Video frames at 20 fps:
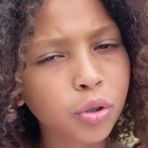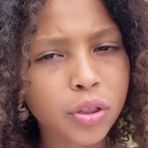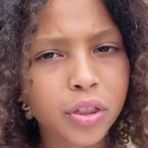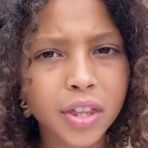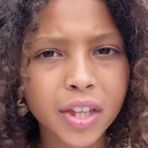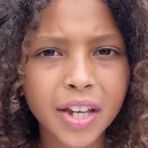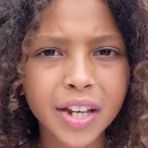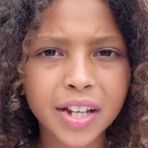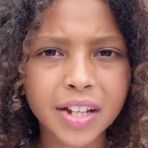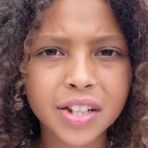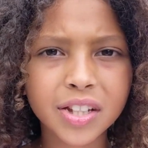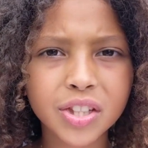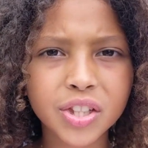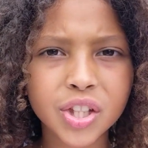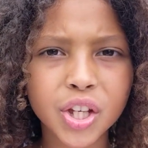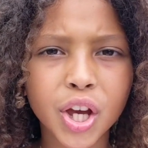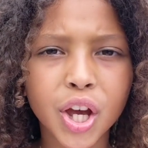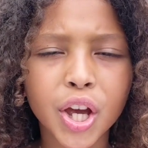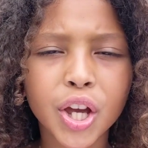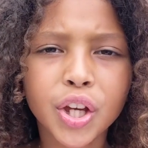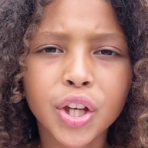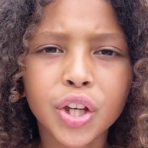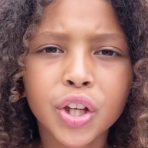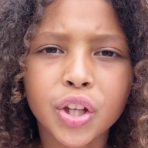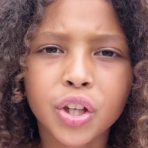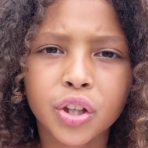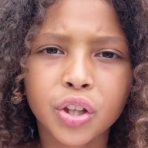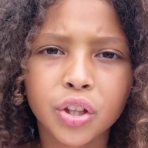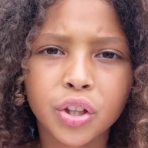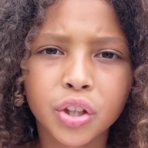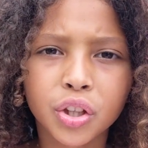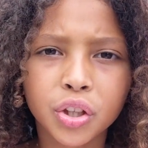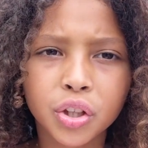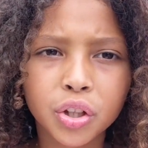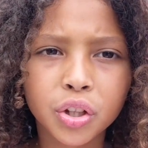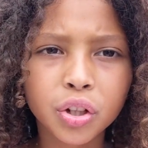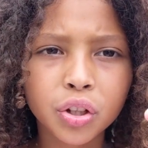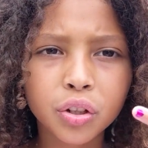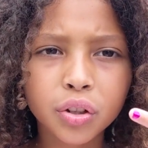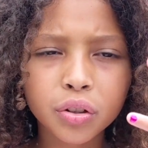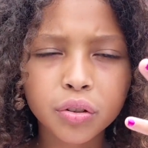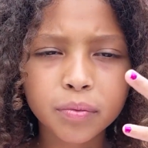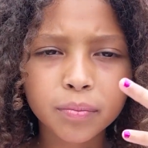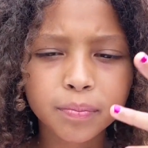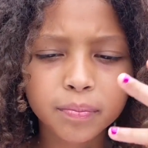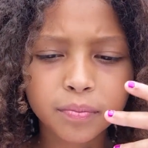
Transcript: things you'll